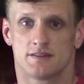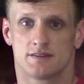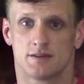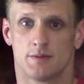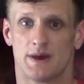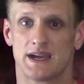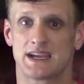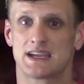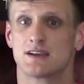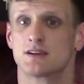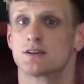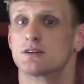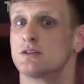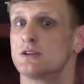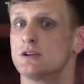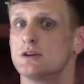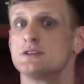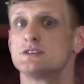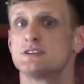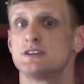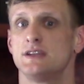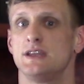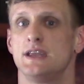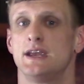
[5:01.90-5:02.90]
So my
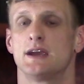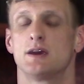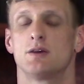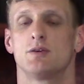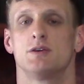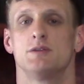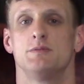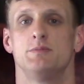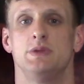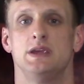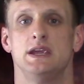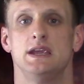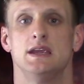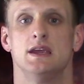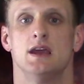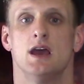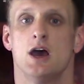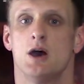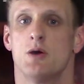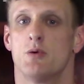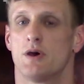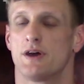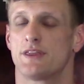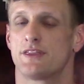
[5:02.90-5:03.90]
conclusion here would be,
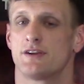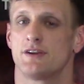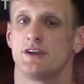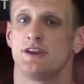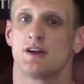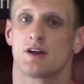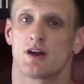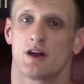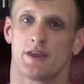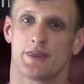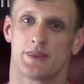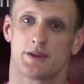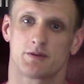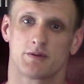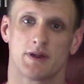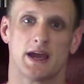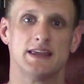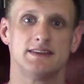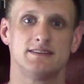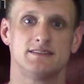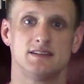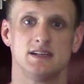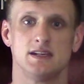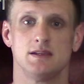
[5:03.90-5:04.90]
whether you're on the
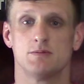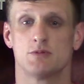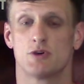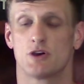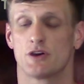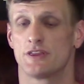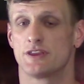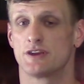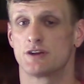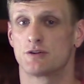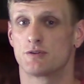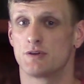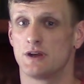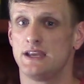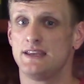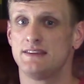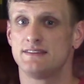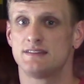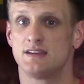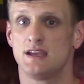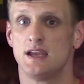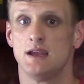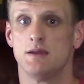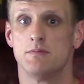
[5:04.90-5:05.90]
red team or the
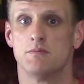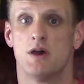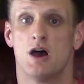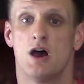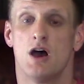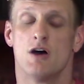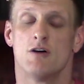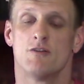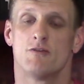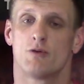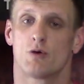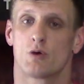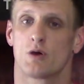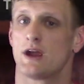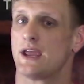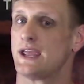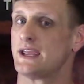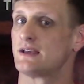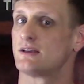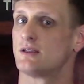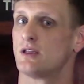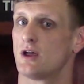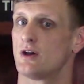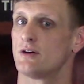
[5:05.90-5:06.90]
green team, for
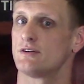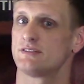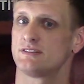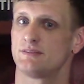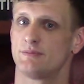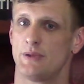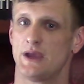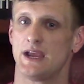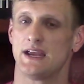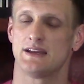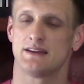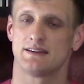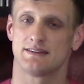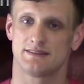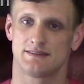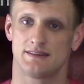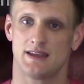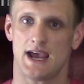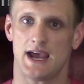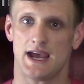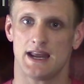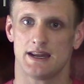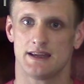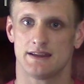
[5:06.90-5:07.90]
a closed beta
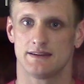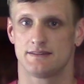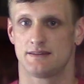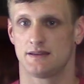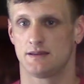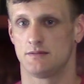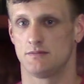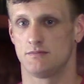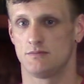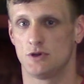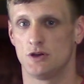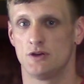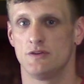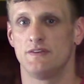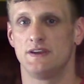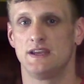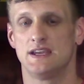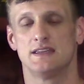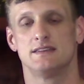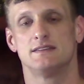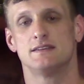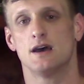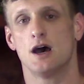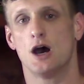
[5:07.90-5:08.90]
status and
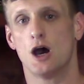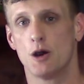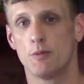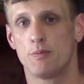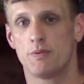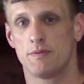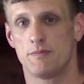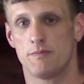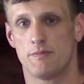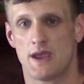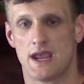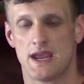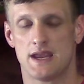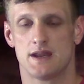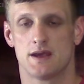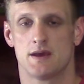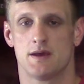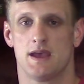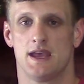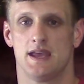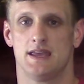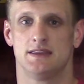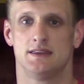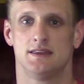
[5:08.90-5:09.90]
moving into open
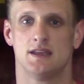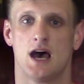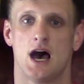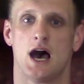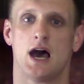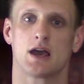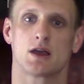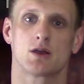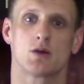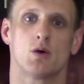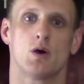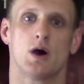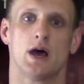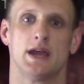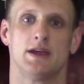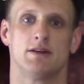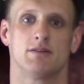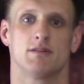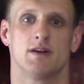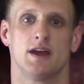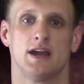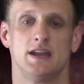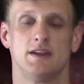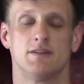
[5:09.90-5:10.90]
beta and not
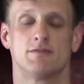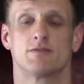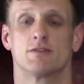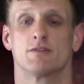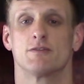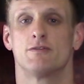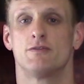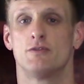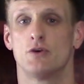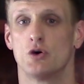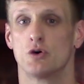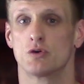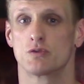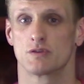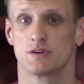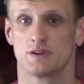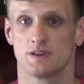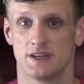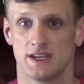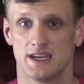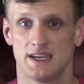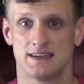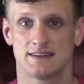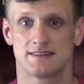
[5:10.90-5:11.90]
quite ready for full
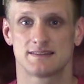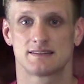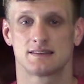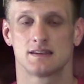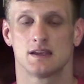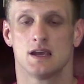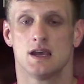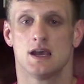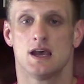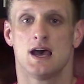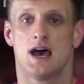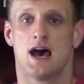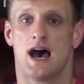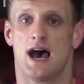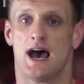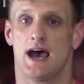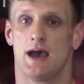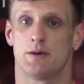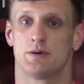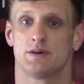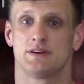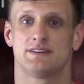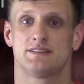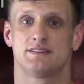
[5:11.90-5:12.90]
release,
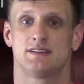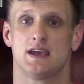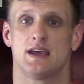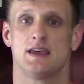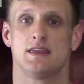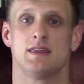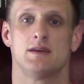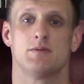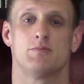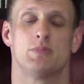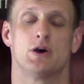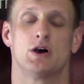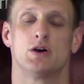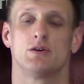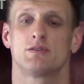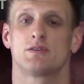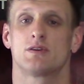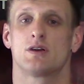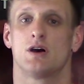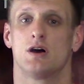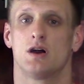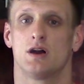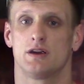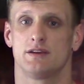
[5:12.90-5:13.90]
I would say that both
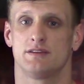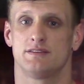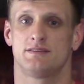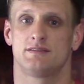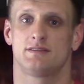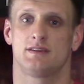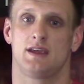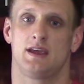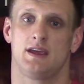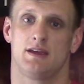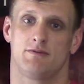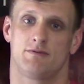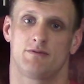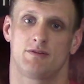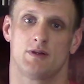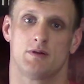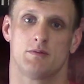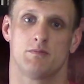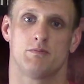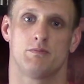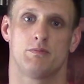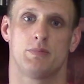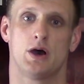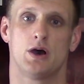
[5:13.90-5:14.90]
cards
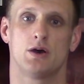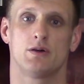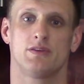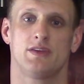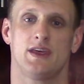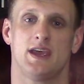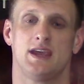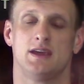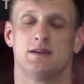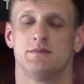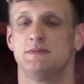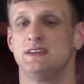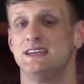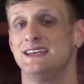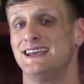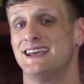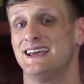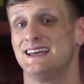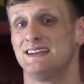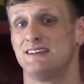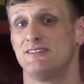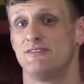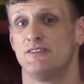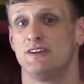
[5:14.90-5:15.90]
from both
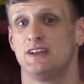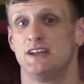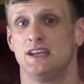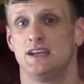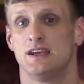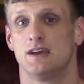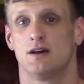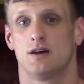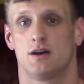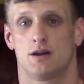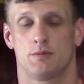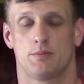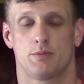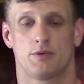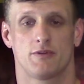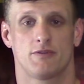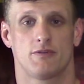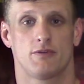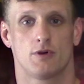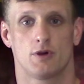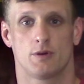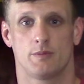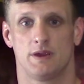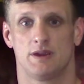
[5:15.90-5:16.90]
AMD and NVIDIA are
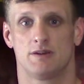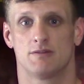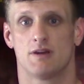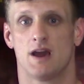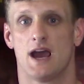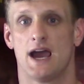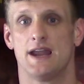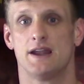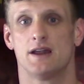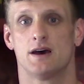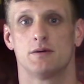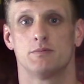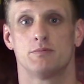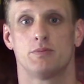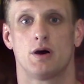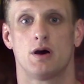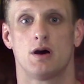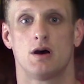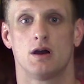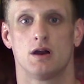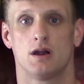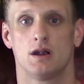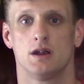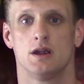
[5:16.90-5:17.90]
performing right on
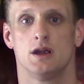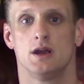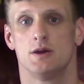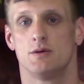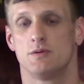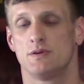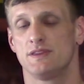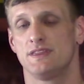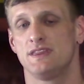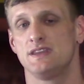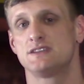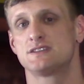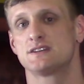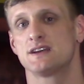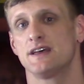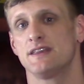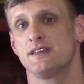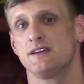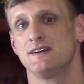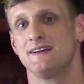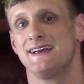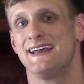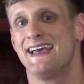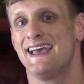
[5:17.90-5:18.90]
par with each
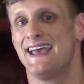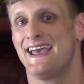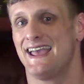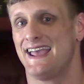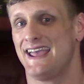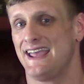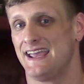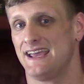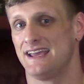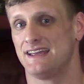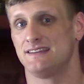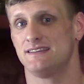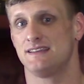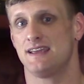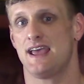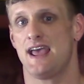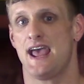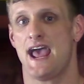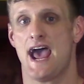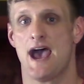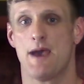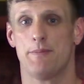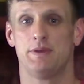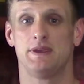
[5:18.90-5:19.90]
other, and
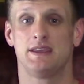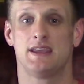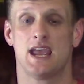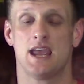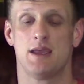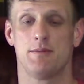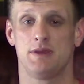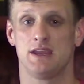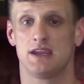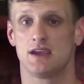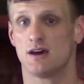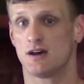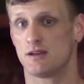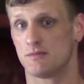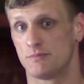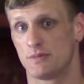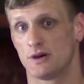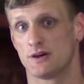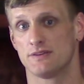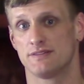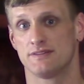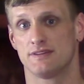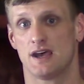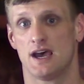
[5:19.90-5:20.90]
happy gaming on
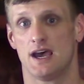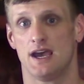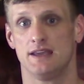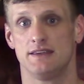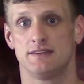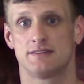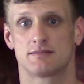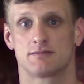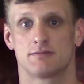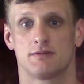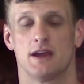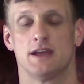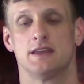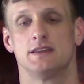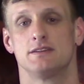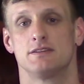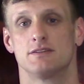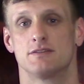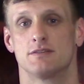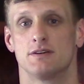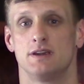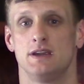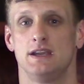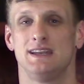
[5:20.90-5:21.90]
both sides, red
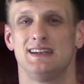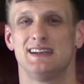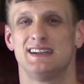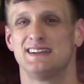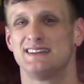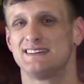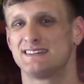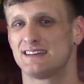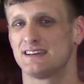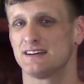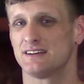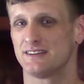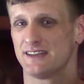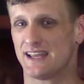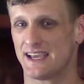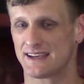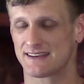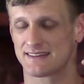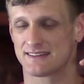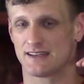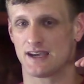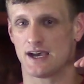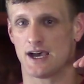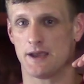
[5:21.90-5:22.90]
and green. Until
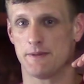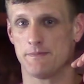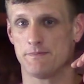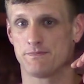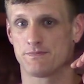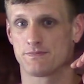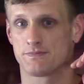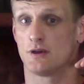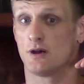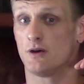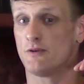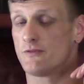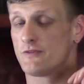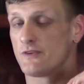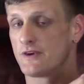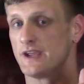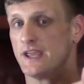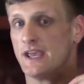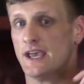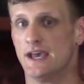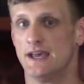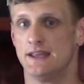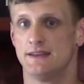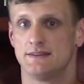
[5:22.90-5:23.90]
next time, don't
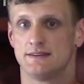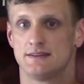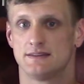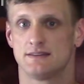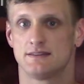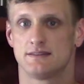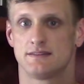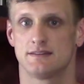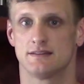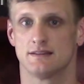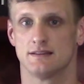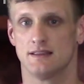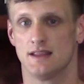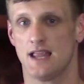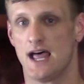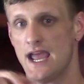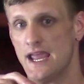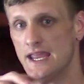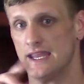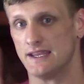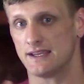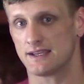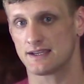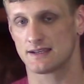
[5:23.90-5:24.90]
forget to
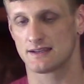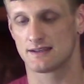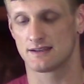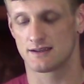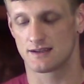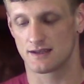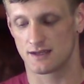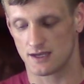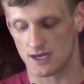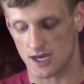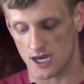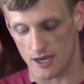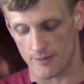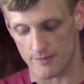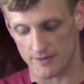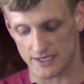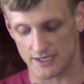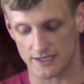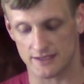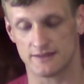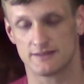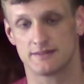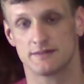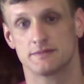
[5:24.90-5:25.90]
like,
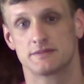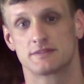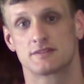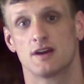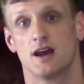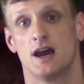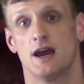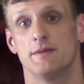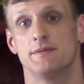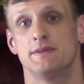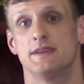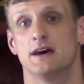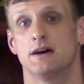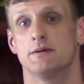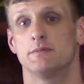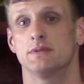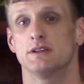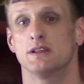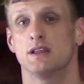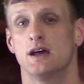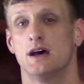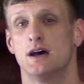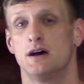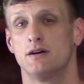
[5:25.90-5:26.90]
comment, and subscribe down
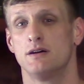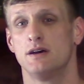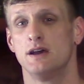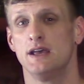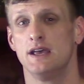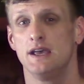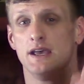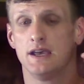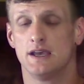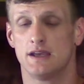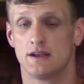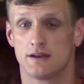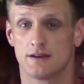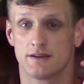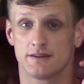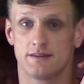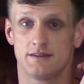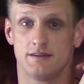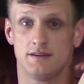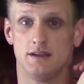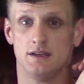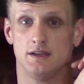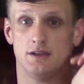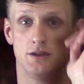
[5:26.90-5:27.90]
below, and I'll
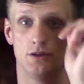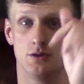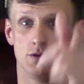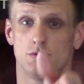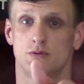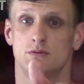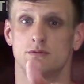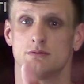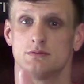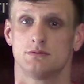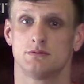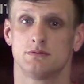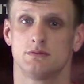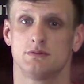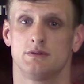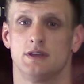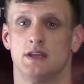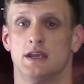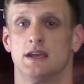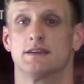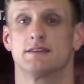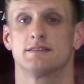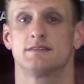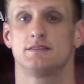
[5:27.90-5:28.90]
see you
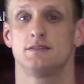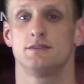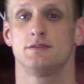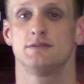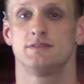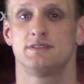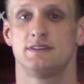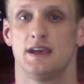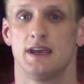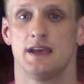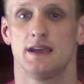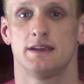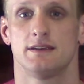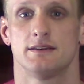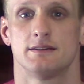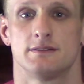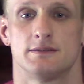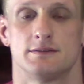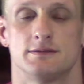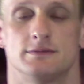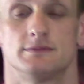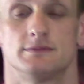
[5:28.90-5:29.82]
next Tuesday.